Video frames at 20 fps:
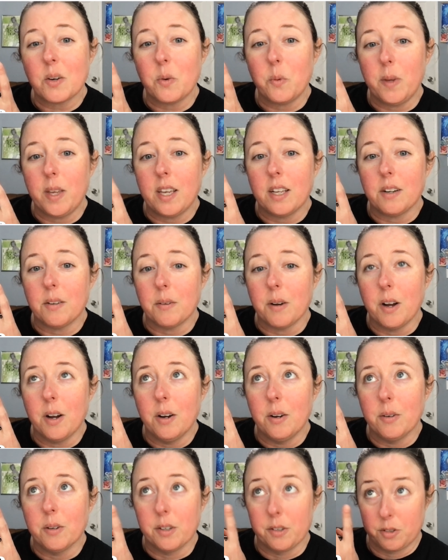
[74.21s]
week in a
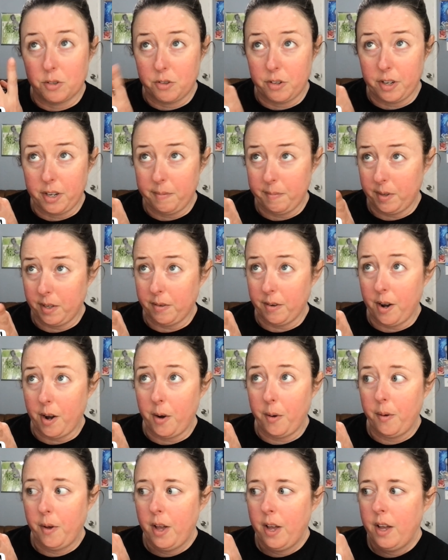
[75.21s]
row, or stream in a row,